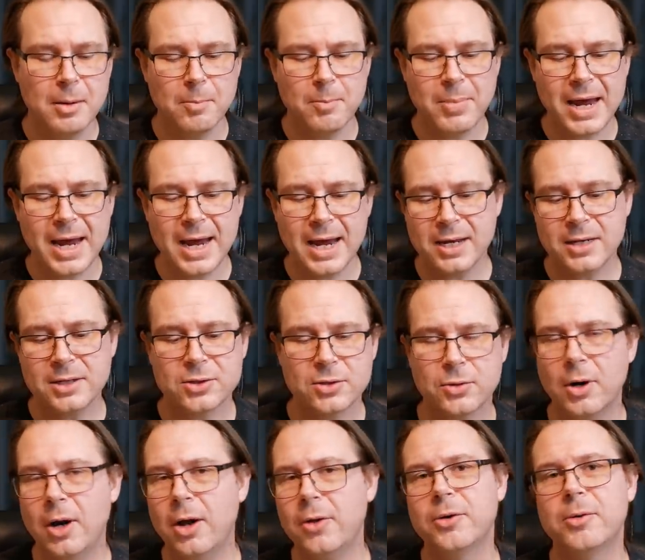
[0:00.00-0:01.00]
banes
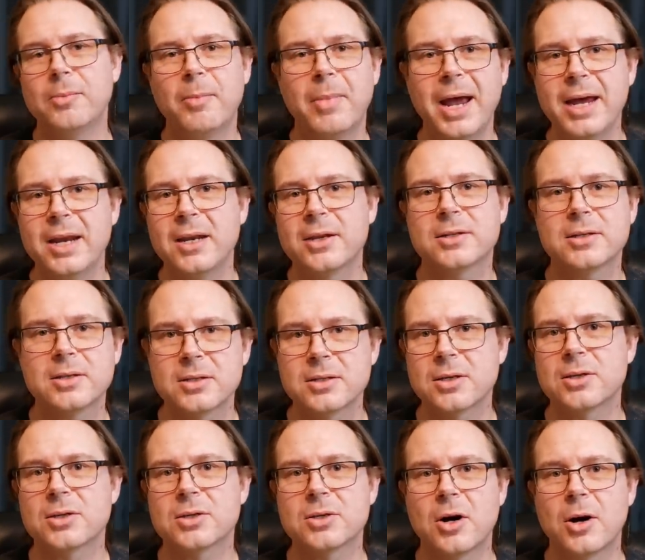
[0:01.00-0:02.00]
or other
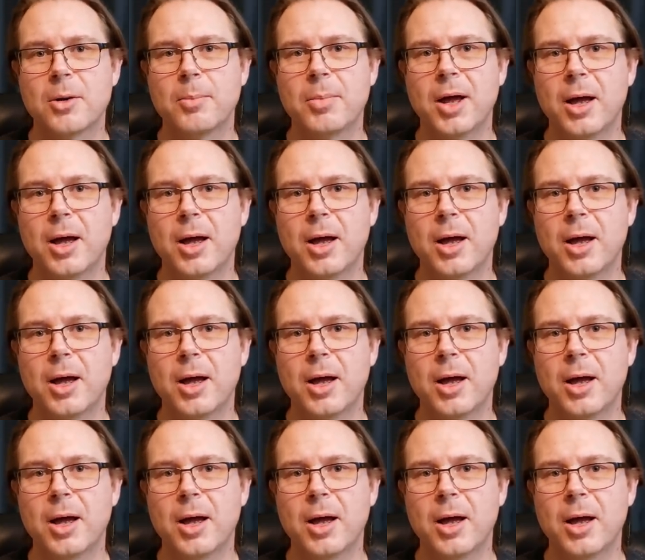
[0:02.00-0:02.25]
minuses to start